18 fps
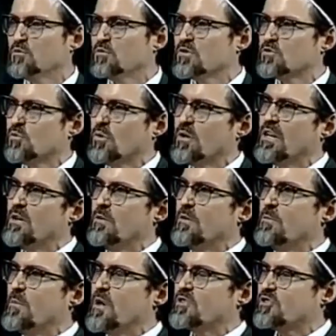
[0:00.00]
And it was
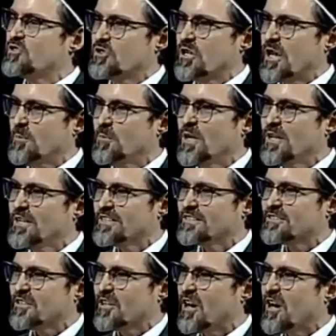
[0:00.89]
one of the most
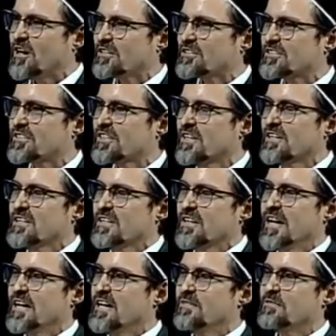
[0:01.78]
troubling talks
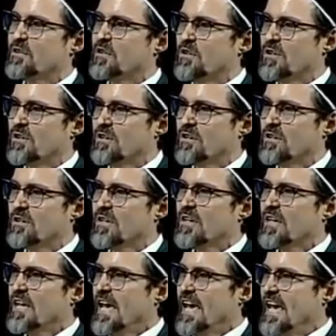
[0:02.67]
I'd ever
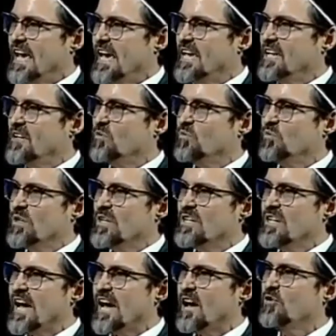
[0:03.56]
heard. And
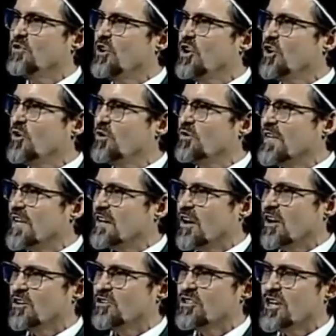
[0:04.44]
we now know
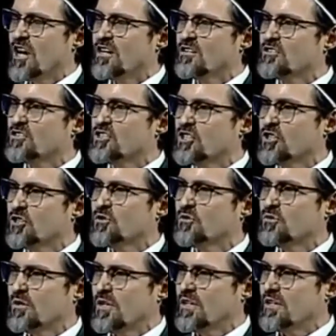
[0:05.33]
that our young
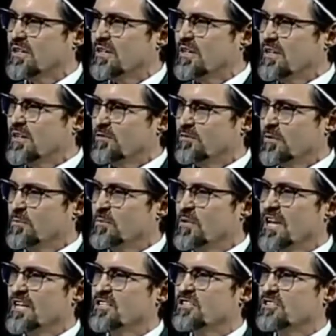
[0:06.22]
children
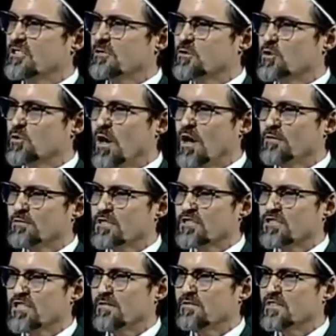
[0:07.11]
from the ages of
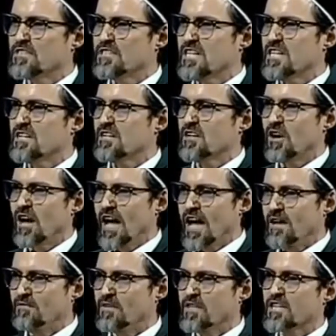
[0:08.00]
12 to 17
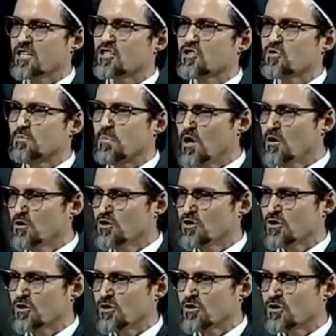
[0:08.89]
are having
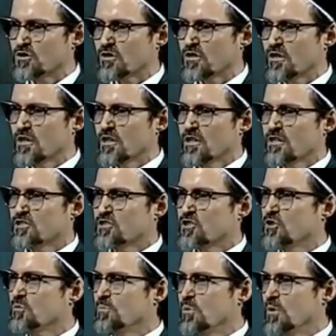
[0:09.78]
exposures
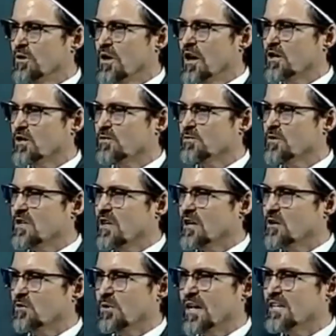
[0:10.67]
to
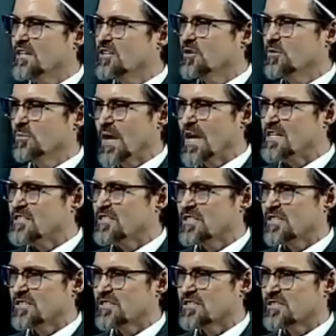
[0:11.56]
pornography on a regular
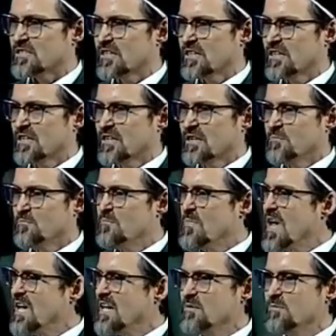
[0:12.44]
basis.
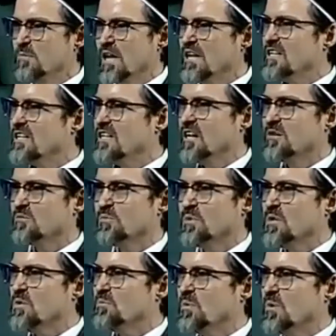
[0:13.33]
Many, many
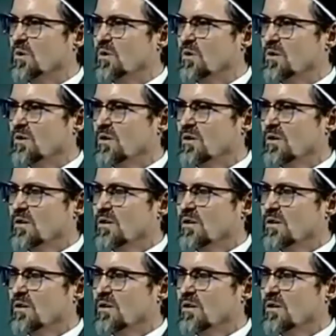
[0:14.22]
young people.